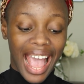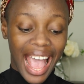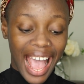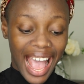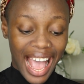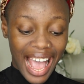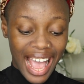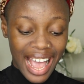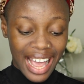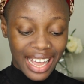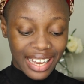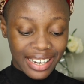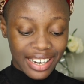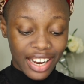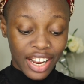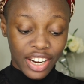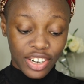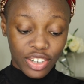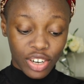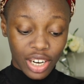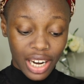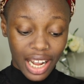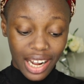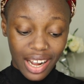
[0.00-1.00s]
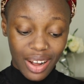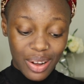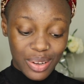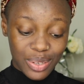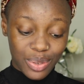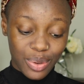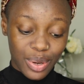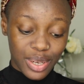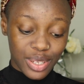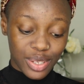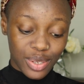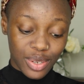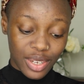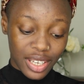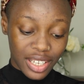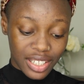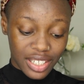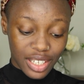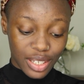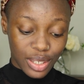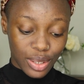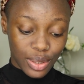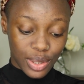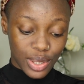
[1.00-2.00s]
And not like I was going to
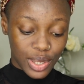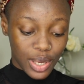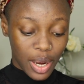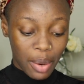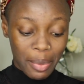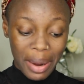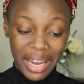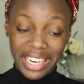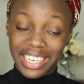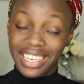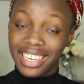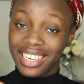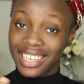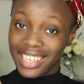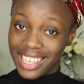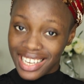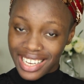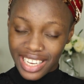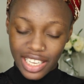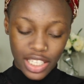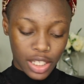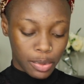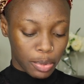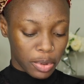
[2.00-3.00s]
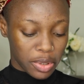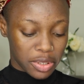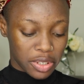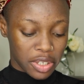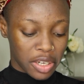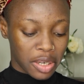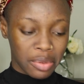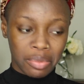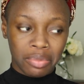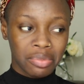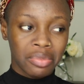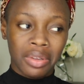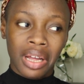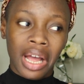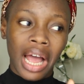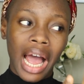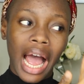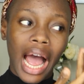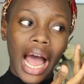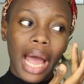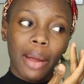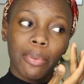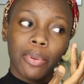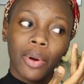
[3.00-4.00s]
eat it, though. Some I did eat, but some
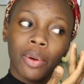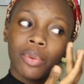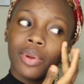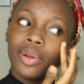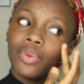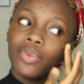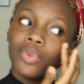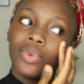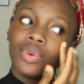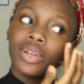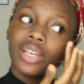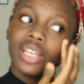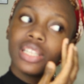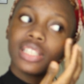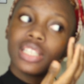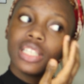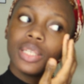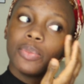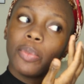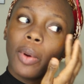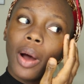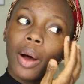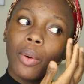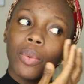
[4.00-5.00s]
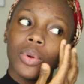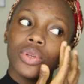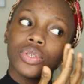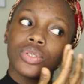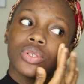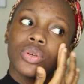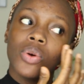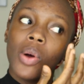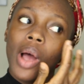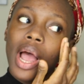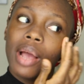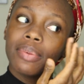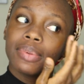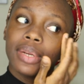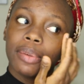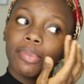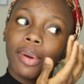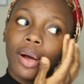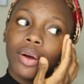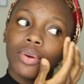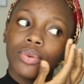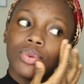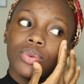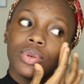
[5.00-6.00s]
I probably won't eat it. But I was so hyped
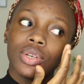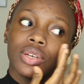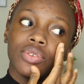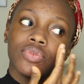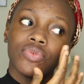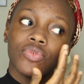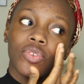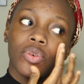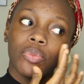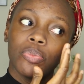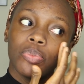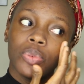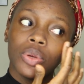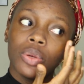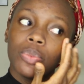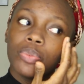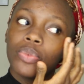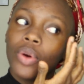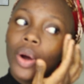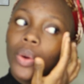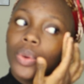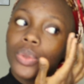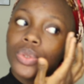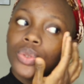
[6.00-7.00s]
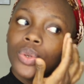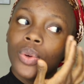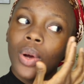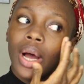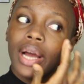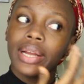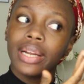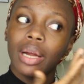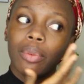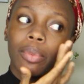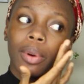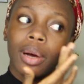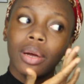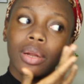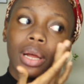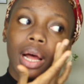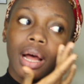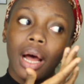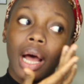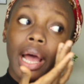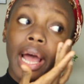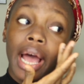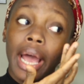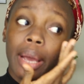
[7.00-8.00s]
about cooking for people. I was so
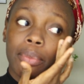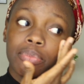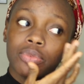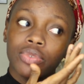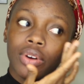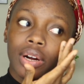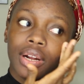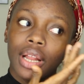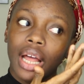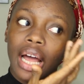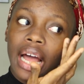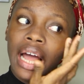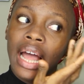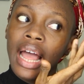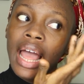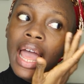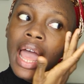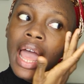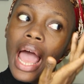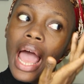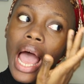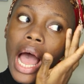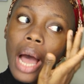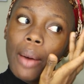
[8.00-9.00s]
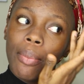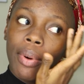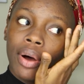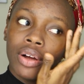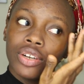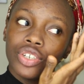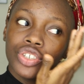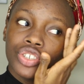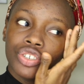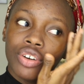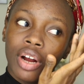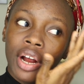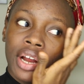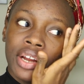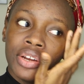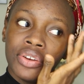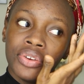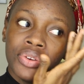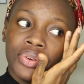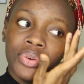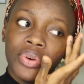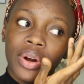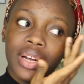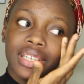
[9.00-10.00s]
hyped about trying
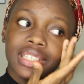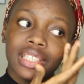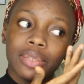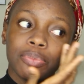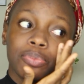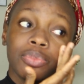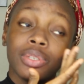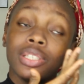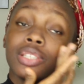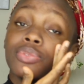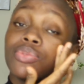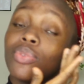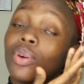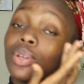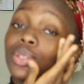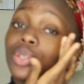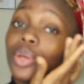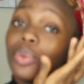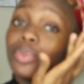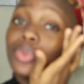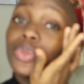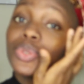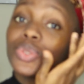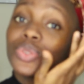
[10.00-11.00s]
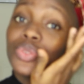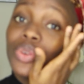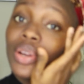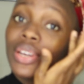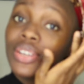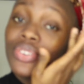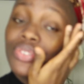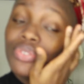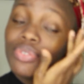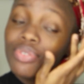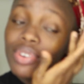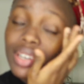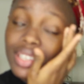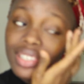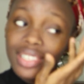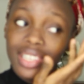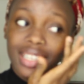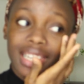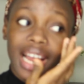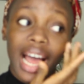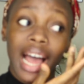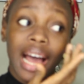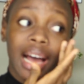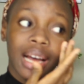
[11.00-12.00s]
new recipes for some strange
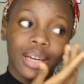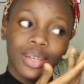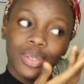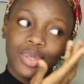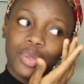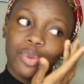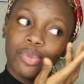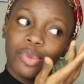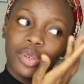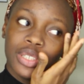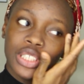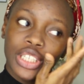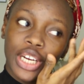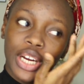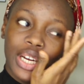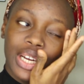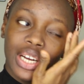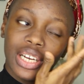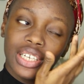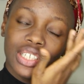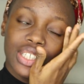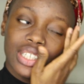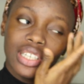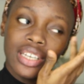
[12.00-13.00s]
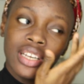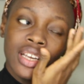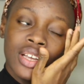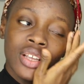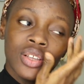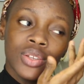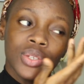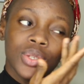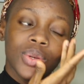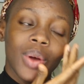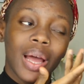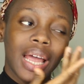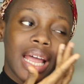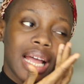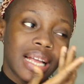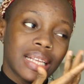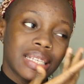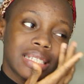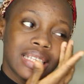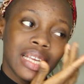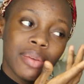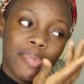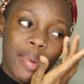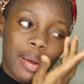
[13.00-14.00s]
reason. I had so much energy. So I
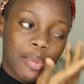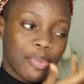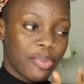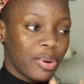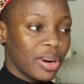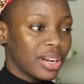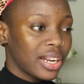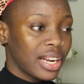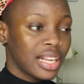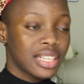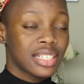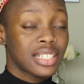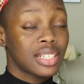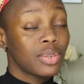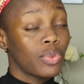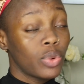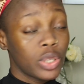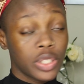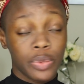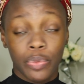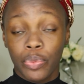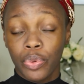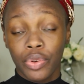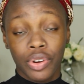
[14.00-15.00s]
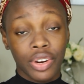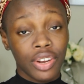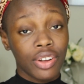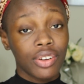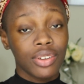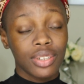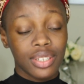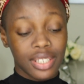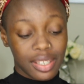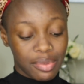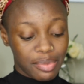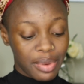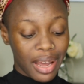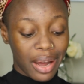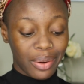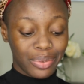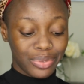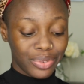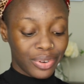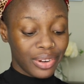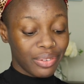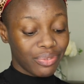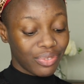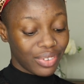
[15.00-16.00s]
can say my pregnancy was pretty good to me. I
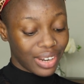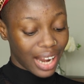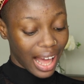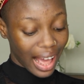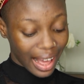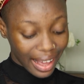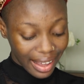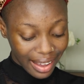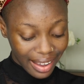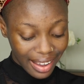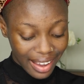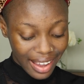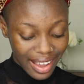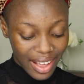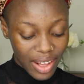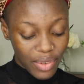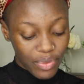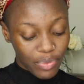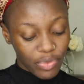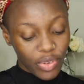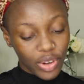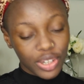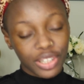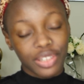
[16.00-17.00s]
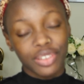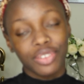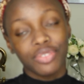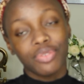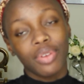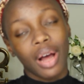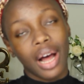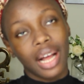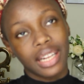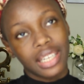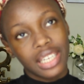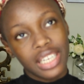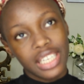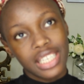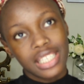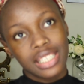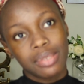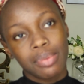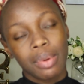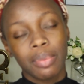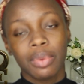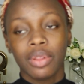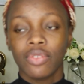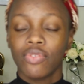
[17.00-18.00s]
will not even lie. For the at
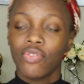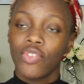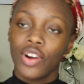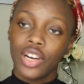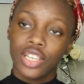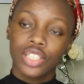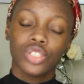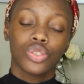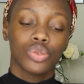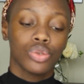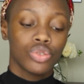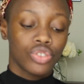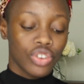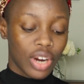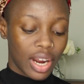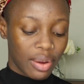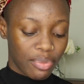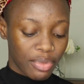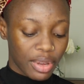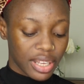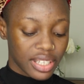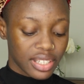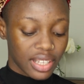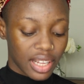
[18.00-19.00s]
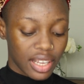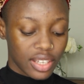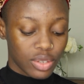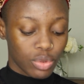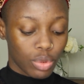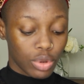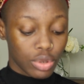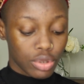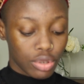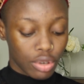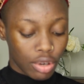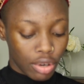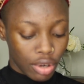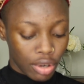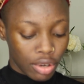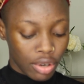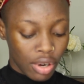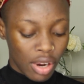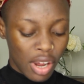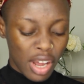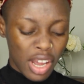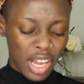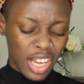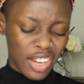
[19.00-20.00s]
least maybe the first 2 trimesters was
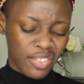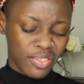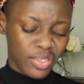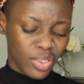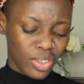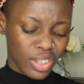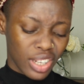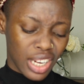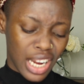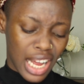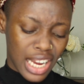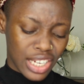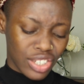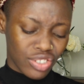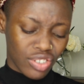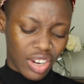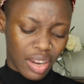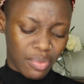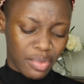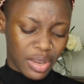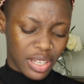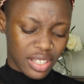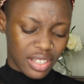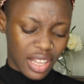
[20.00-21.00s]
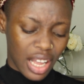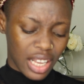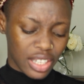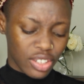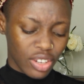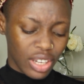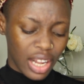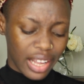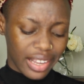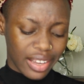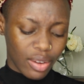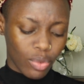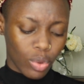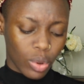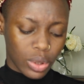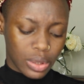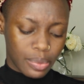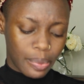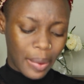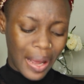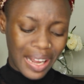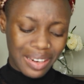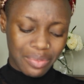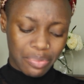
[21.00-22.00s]
good. Even though the last trimester, it's not like it
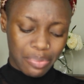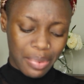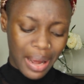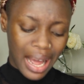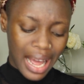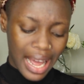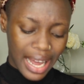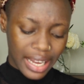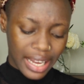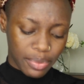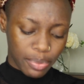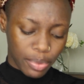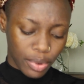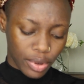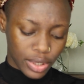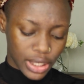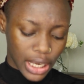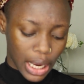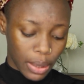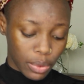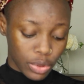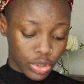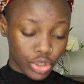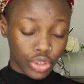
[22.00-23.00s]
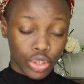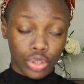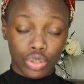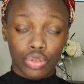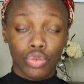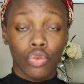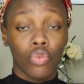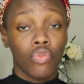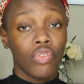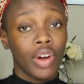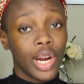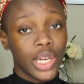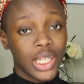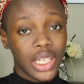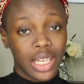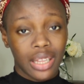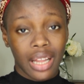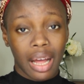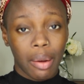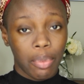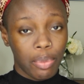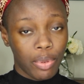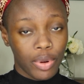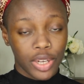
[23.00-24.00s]
was bad, but I was just over it
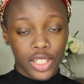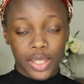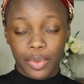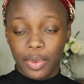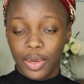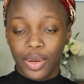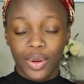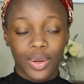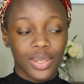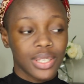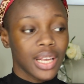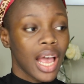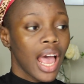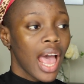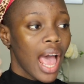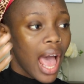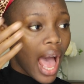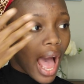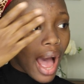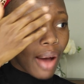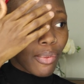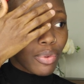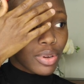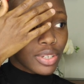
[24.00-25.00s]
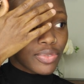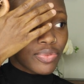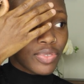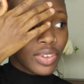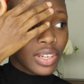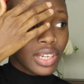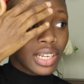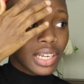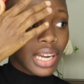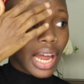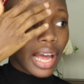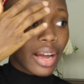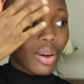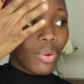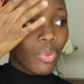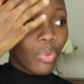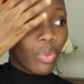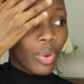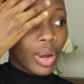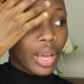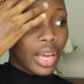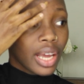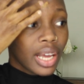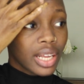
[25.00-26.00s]
at that point because I was feeling like
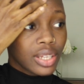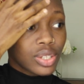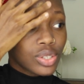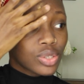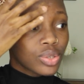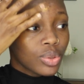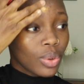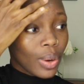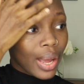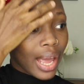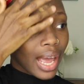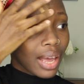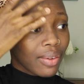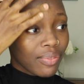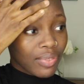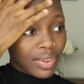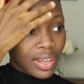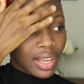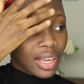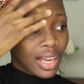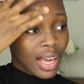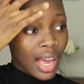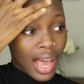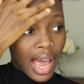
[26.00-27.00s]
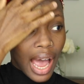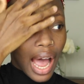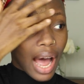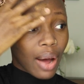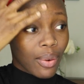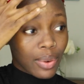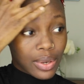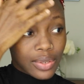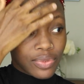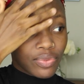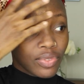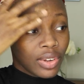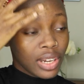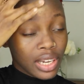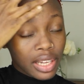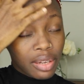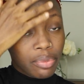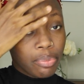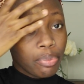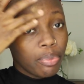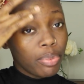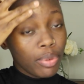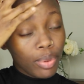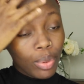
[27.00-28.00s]
way too heavy. I was
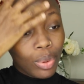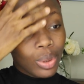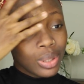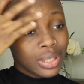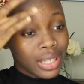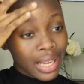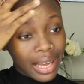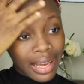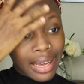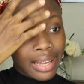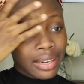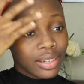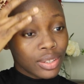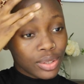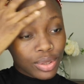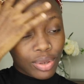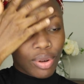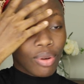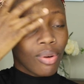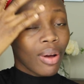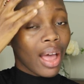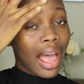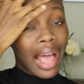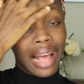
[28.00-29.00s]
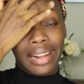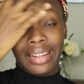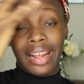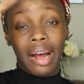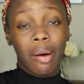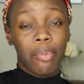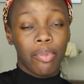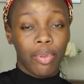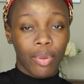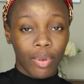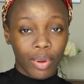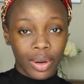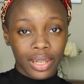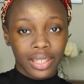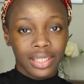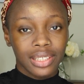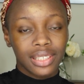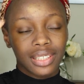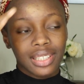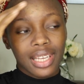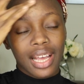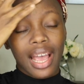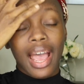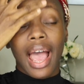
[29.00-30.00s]
feeling bloated. So at that
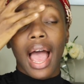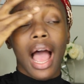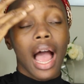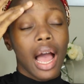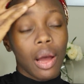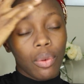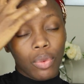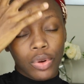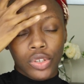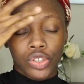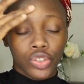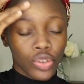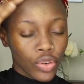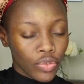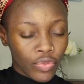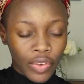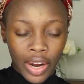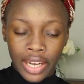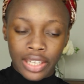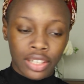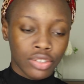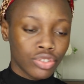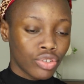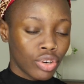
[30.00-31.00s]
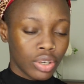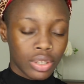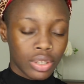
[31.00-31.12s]
point, I was over it.